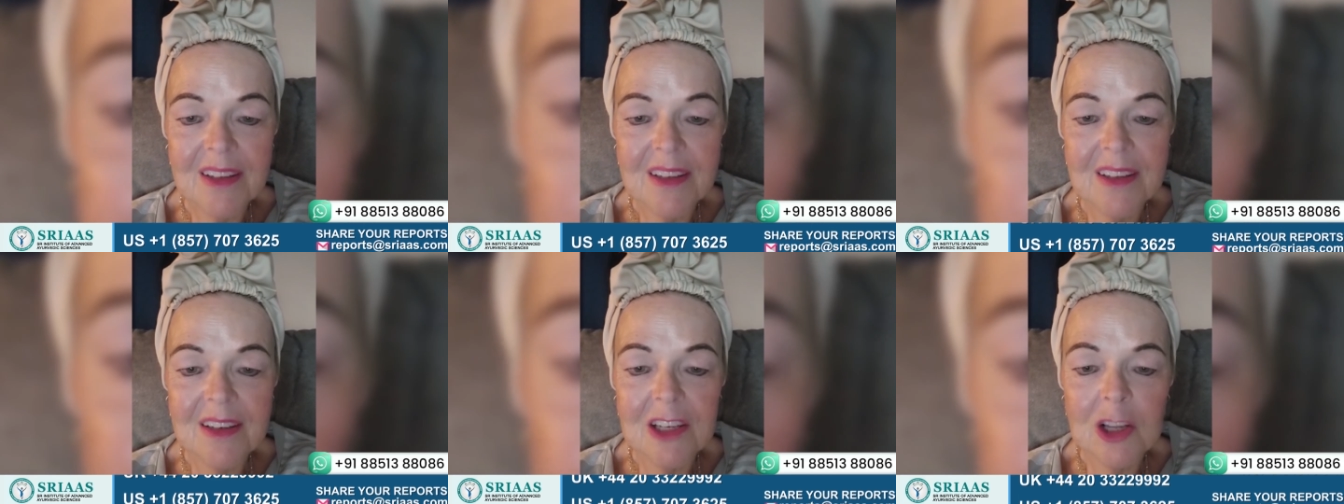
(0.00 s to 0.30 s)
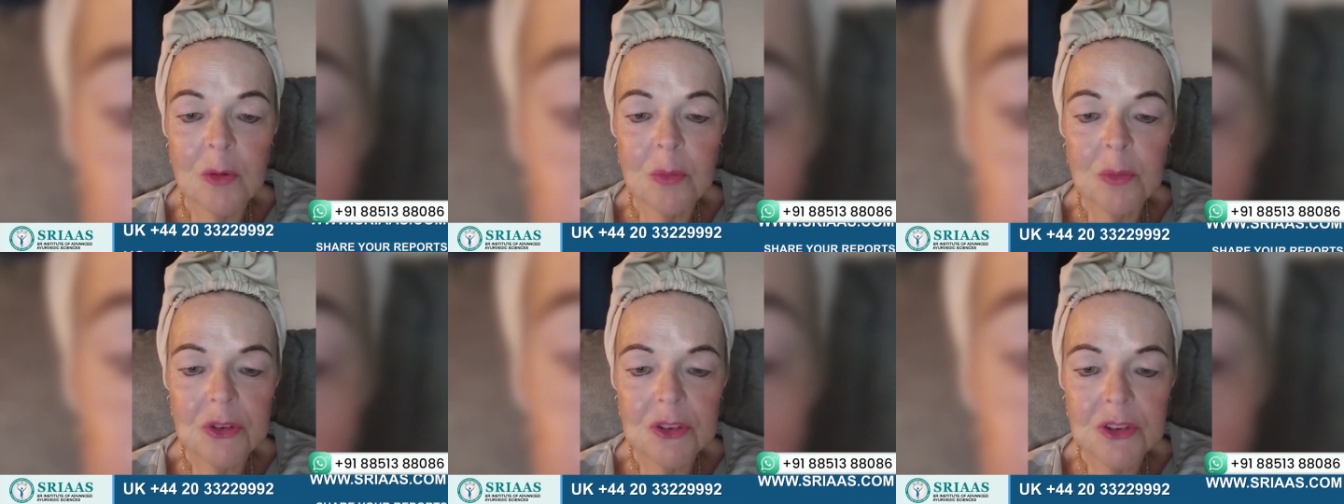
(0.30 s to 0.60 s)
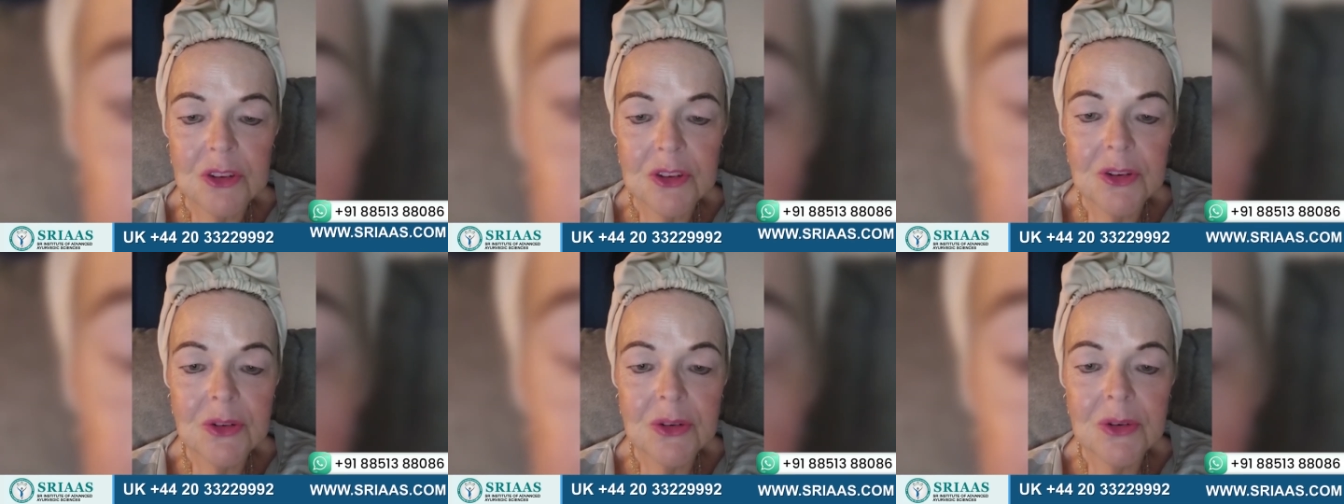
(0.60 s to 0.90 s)
Number
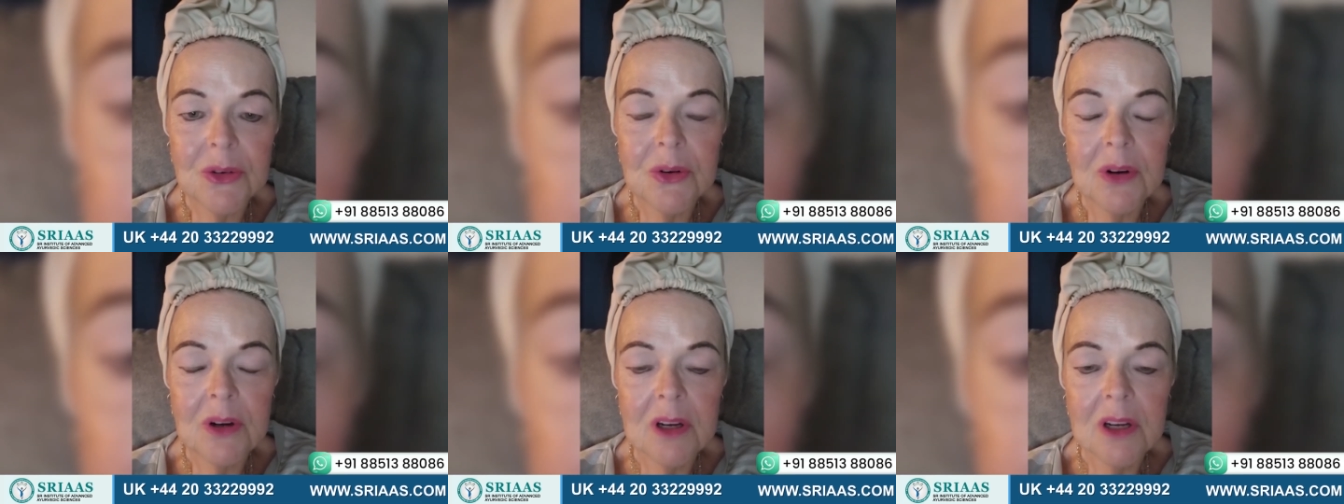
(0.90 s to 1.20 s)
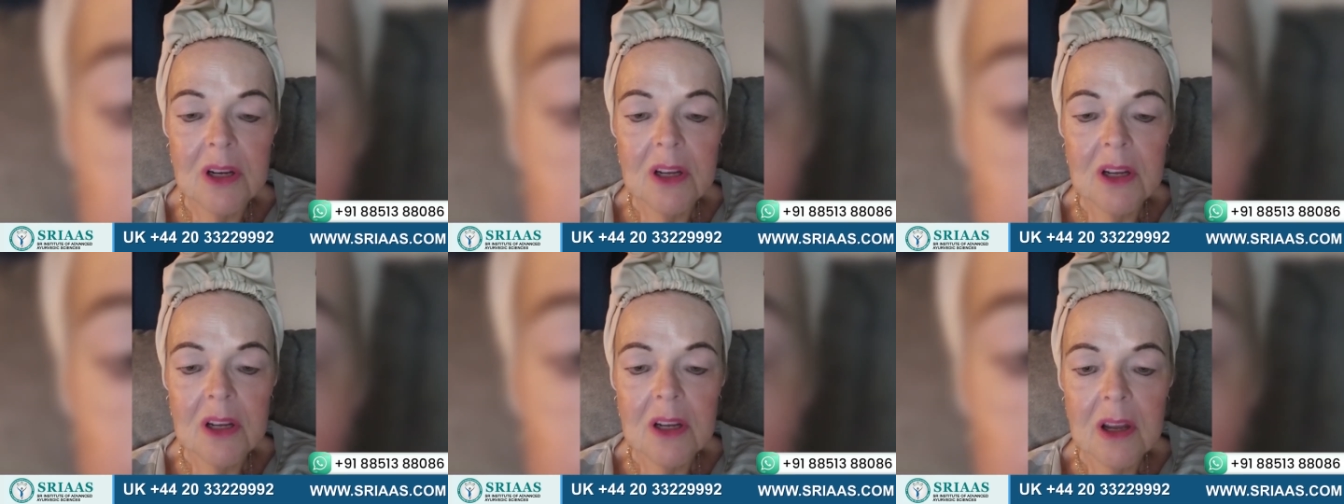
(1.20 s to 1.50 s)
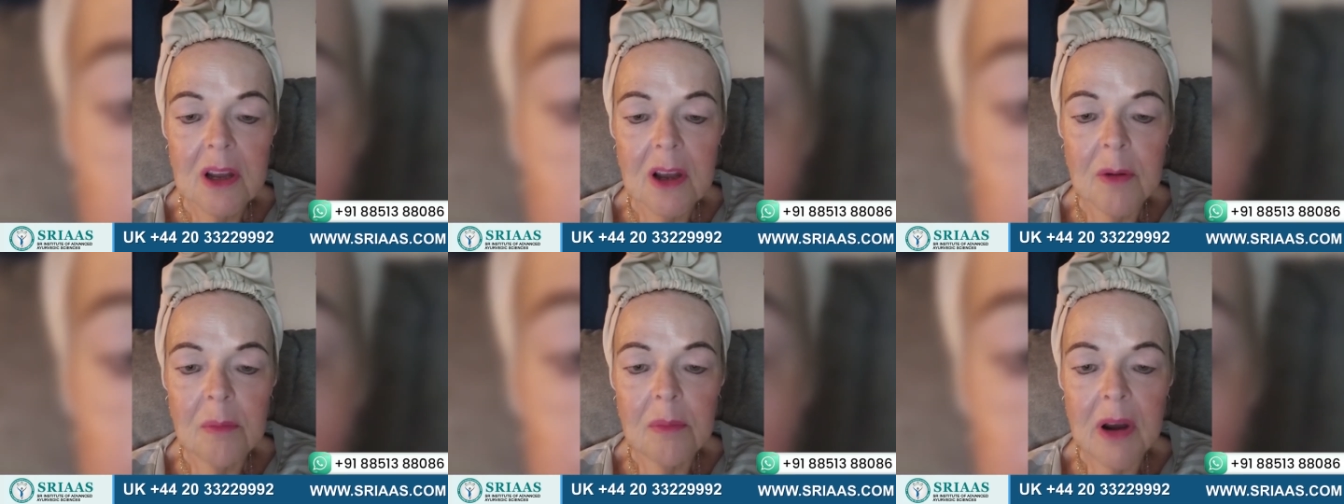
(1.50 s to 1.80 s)
two,
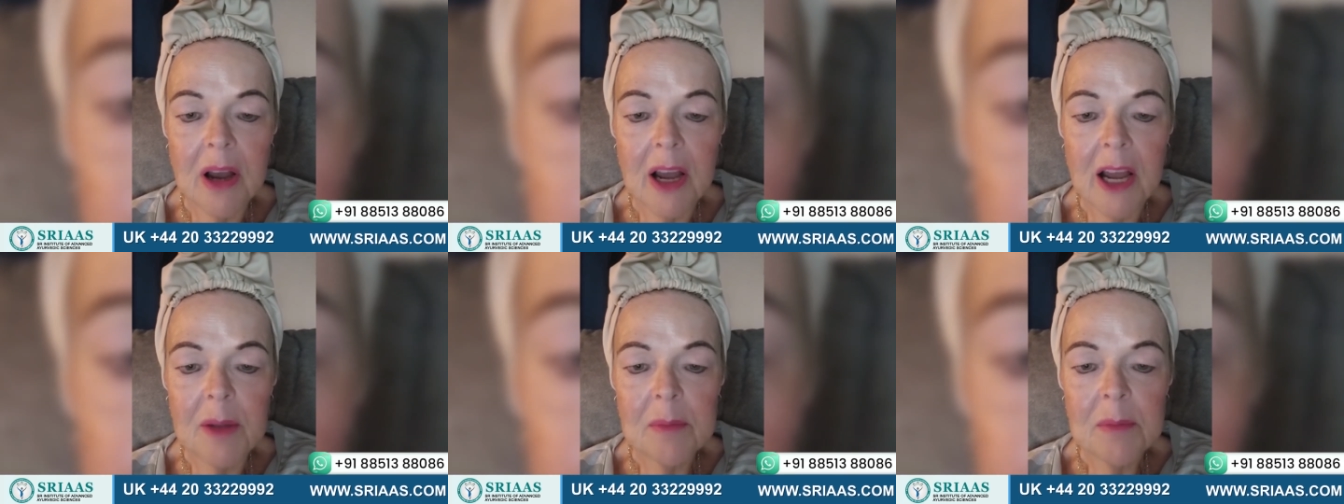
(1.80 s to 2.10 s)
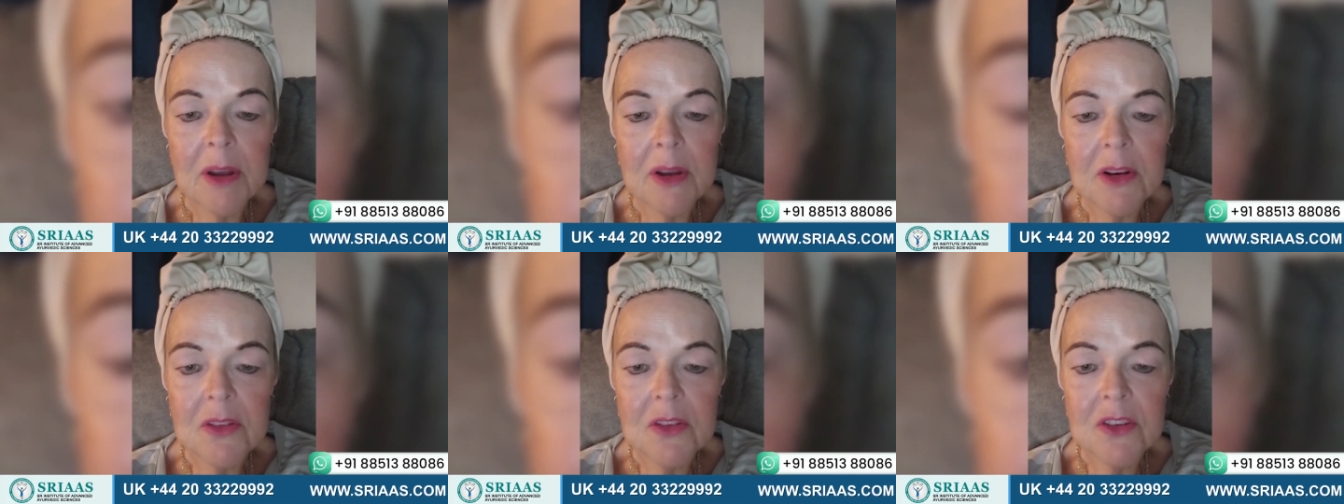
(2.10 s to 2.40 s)
I'm out